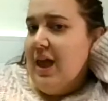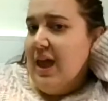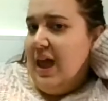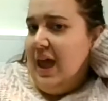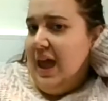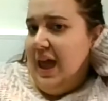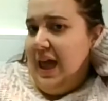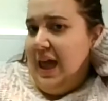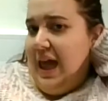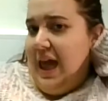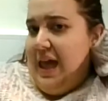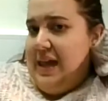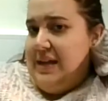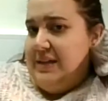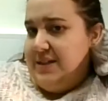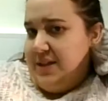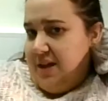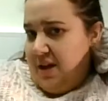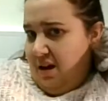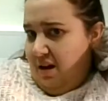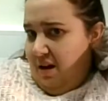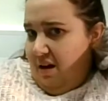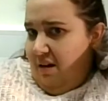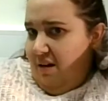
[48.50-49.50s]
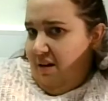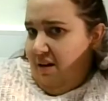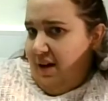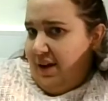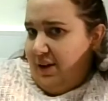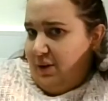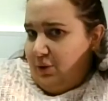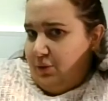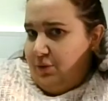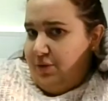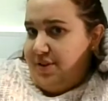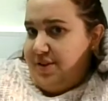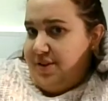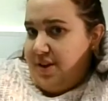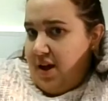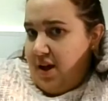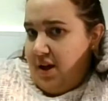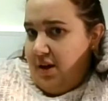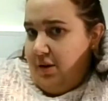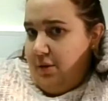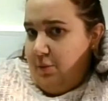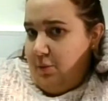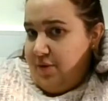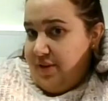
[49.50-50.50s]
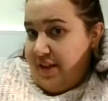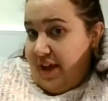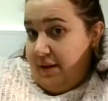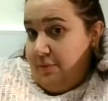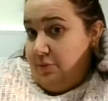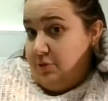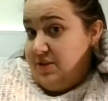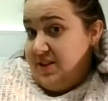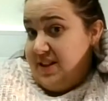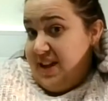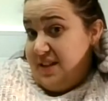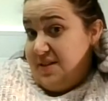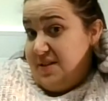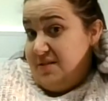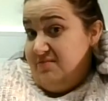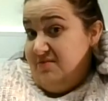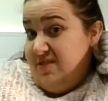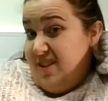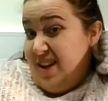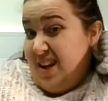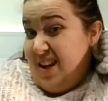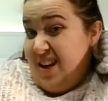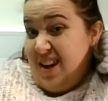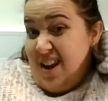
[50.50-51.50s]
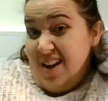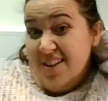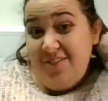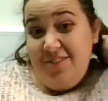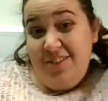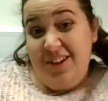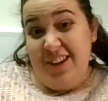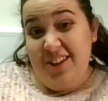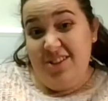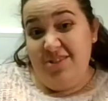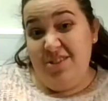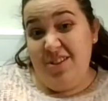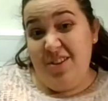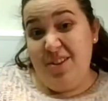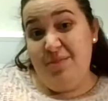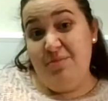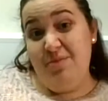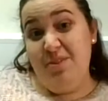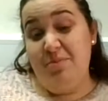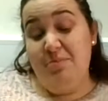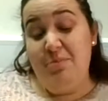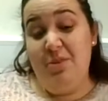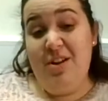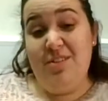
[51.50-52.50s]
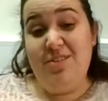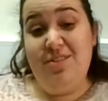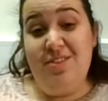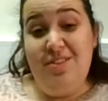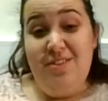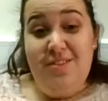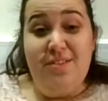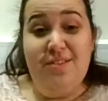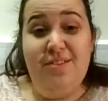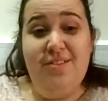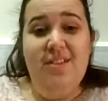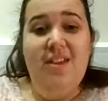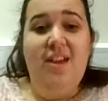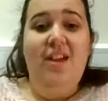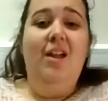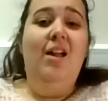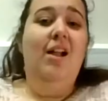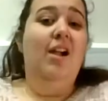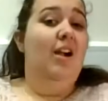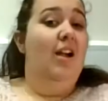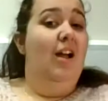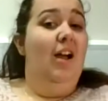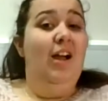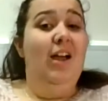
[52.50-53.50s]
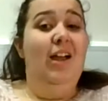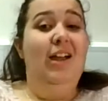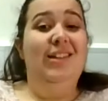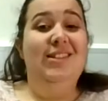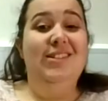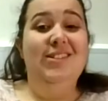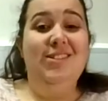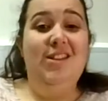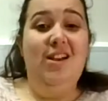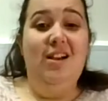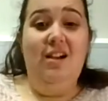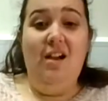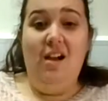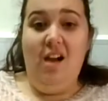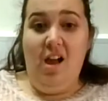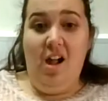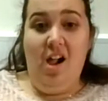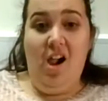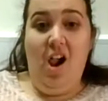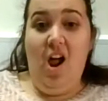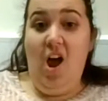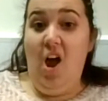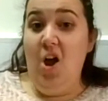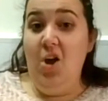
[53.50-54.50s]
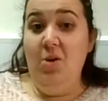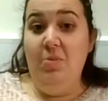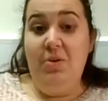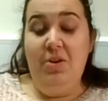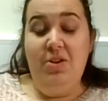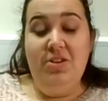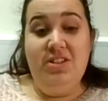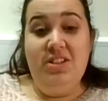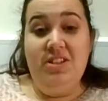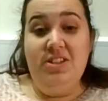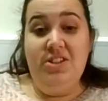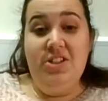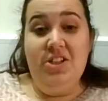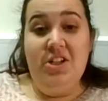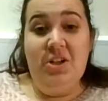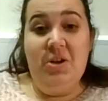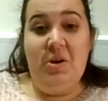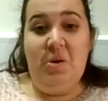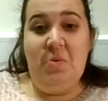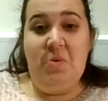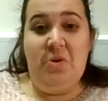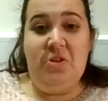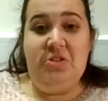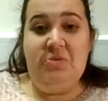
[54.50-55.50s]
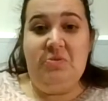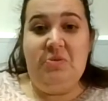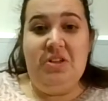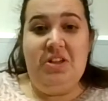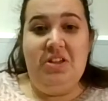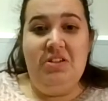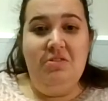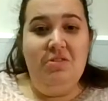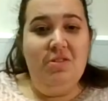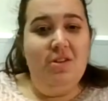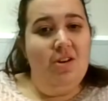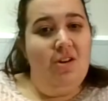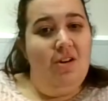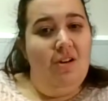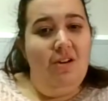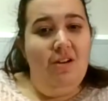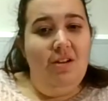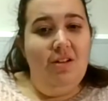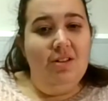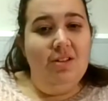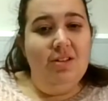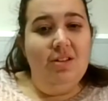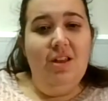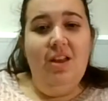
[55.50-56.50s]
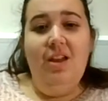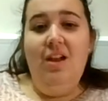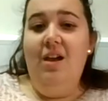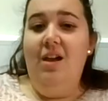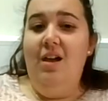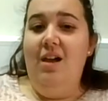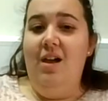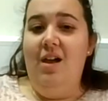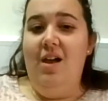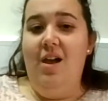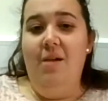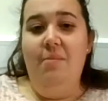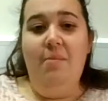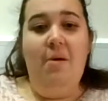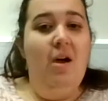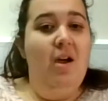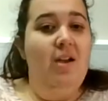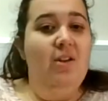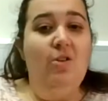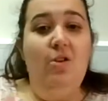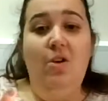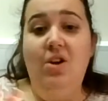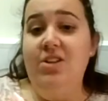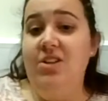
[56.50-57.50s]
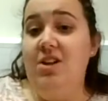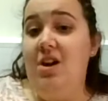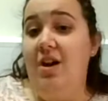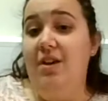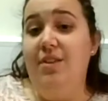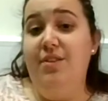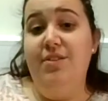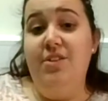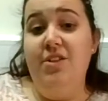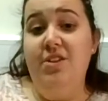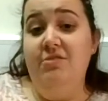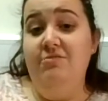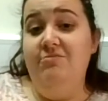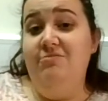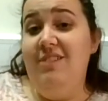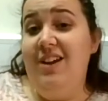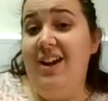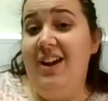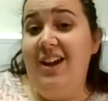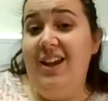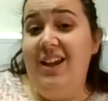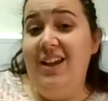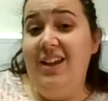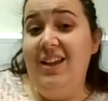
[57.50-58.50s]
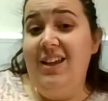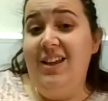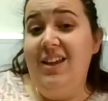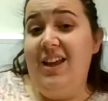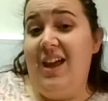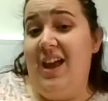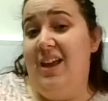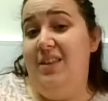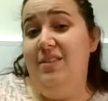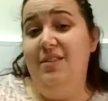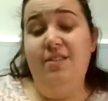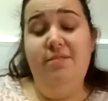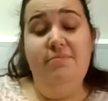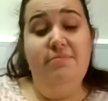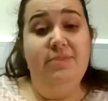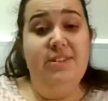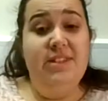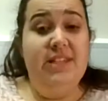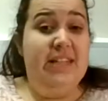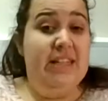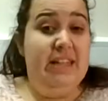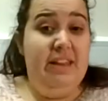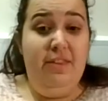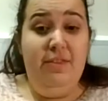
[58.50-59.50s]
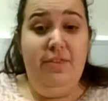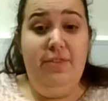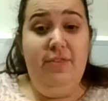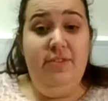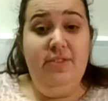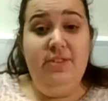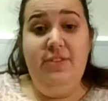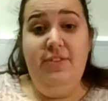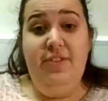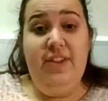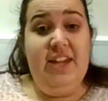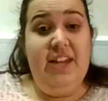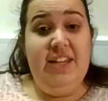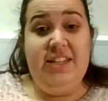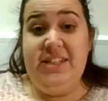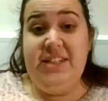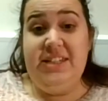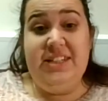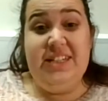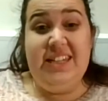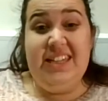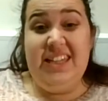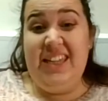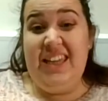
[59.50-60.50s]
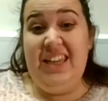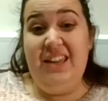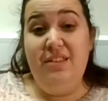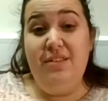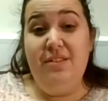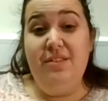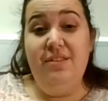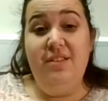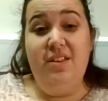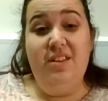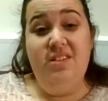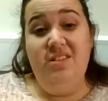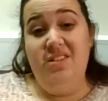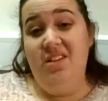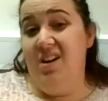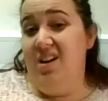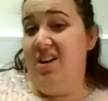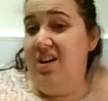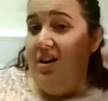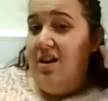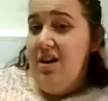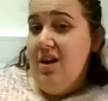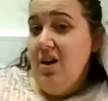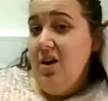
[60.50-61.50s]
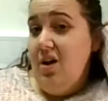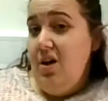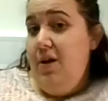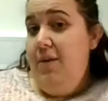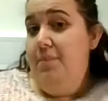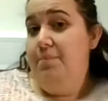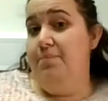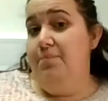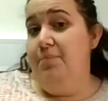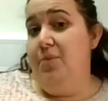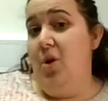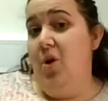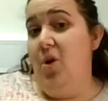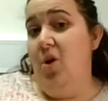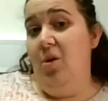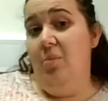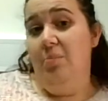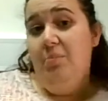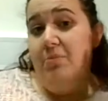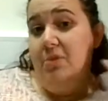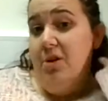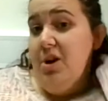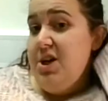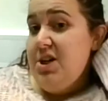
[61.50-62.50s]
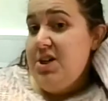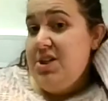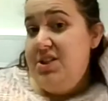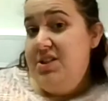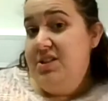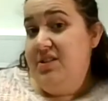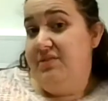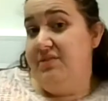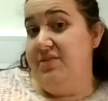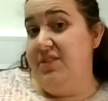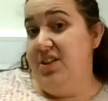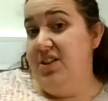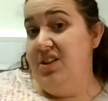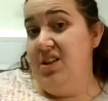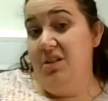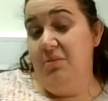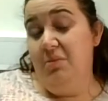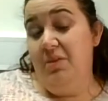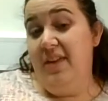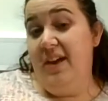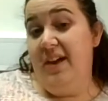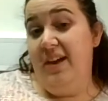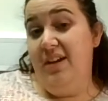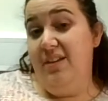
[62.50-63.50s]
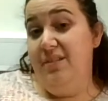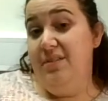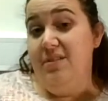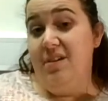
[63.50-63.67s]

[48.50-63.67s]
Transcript: And I also was able to get some really lovely Christmas presents and I hope you did too. I wonder what you got. Um, I got a nice new ring and some theatre tickets and a hot brush, if you know what that is,